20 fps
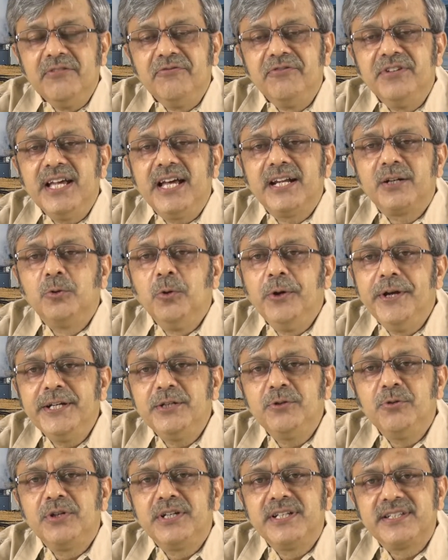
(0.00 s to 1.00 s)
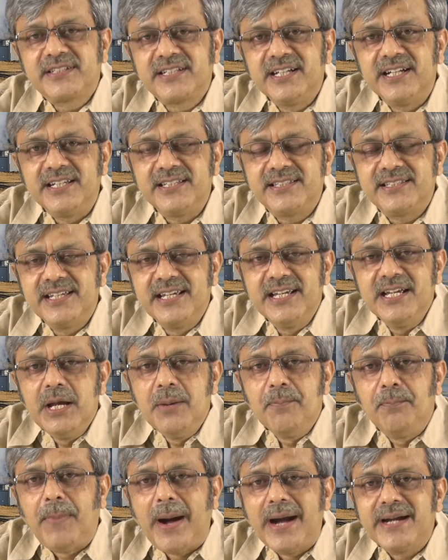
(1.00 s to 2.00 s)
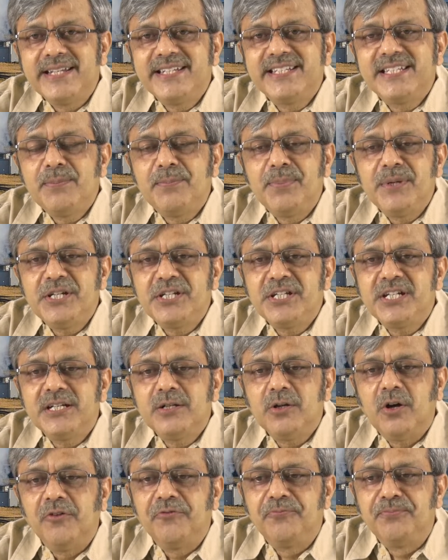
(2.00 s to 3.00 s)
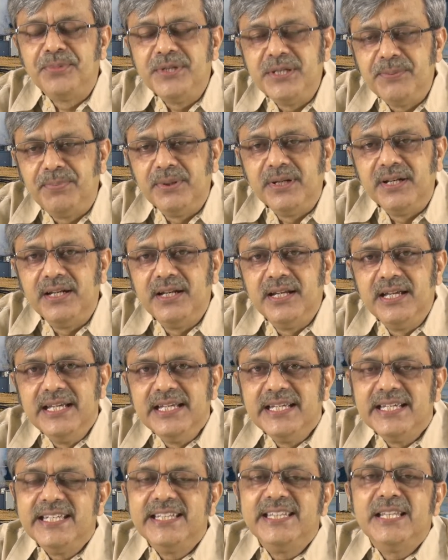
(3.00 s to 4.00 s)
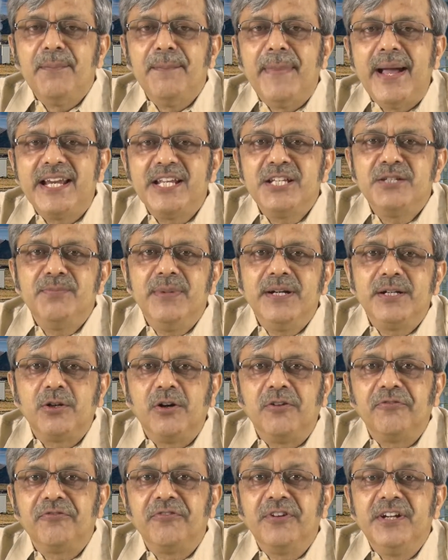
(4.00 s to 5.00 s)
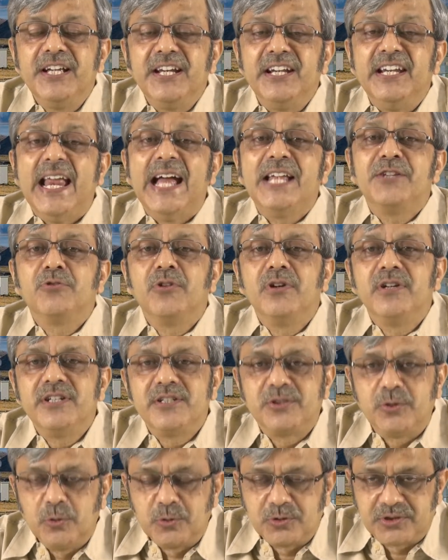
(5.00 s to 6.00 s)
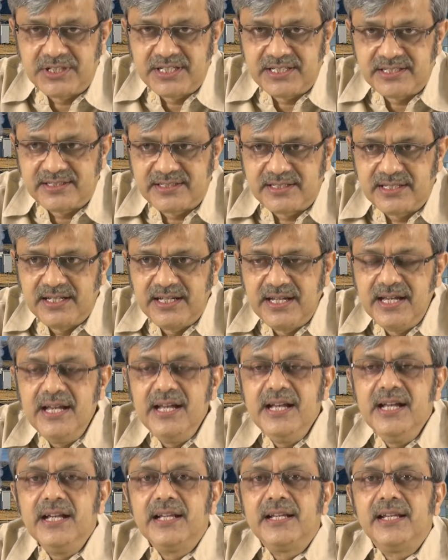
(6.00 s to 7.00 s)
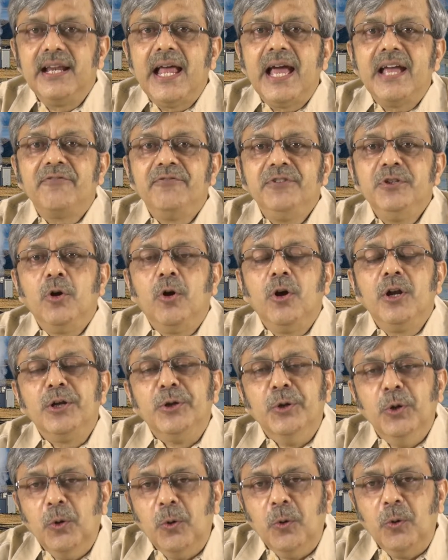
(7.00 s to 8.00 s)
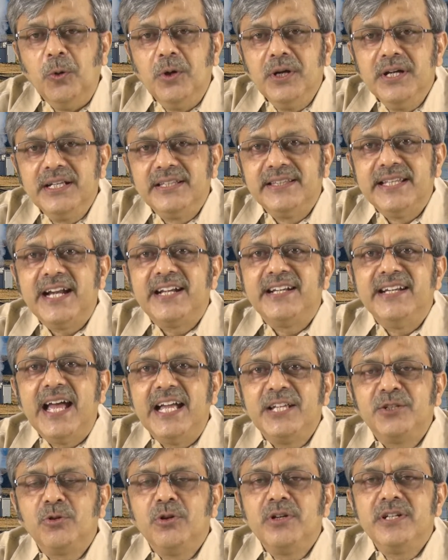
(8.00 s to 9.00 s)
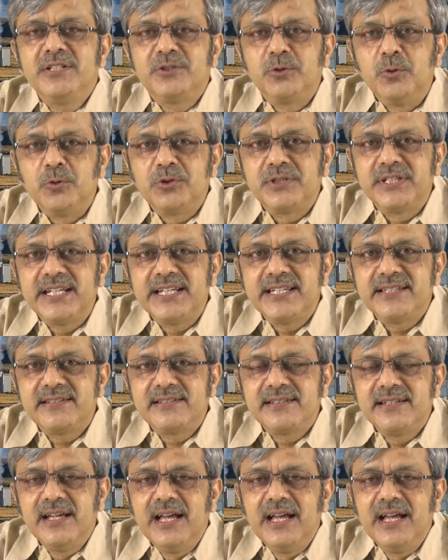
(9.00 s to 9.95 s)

we are going to discuss participation of people in the management of natural resources. Like we all know that natural resources